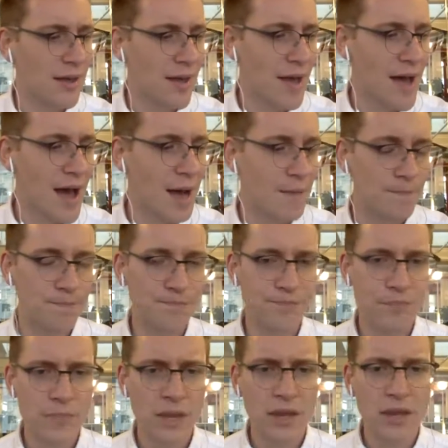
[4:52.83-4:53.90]

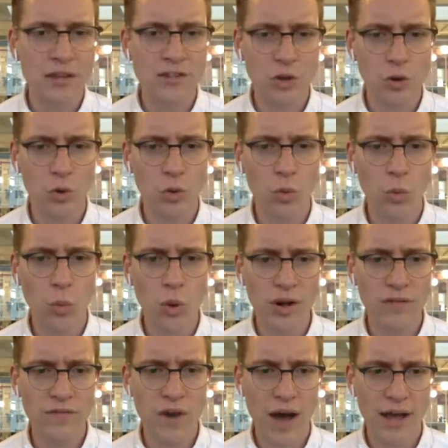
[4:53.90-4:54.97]
So what
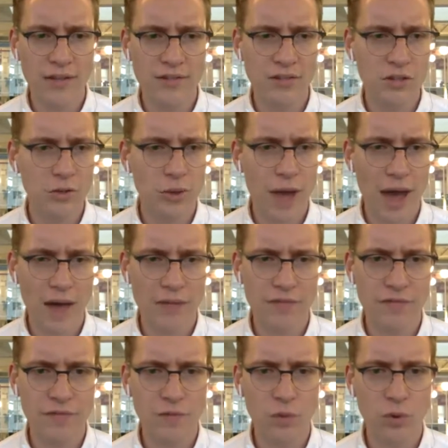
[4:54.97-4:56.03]
advice do you
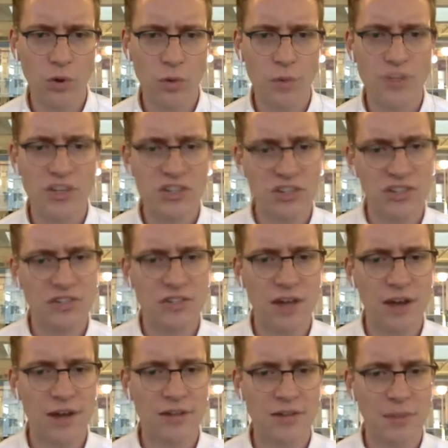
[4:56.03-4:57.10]
have for petition
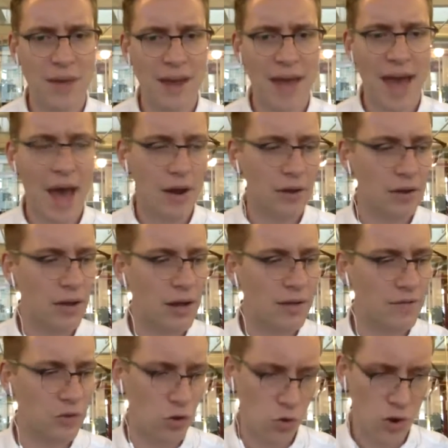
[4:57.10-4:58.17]
starters about how to kind
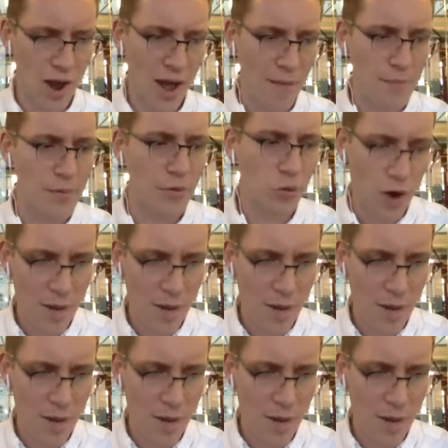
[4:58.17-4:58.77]
of grab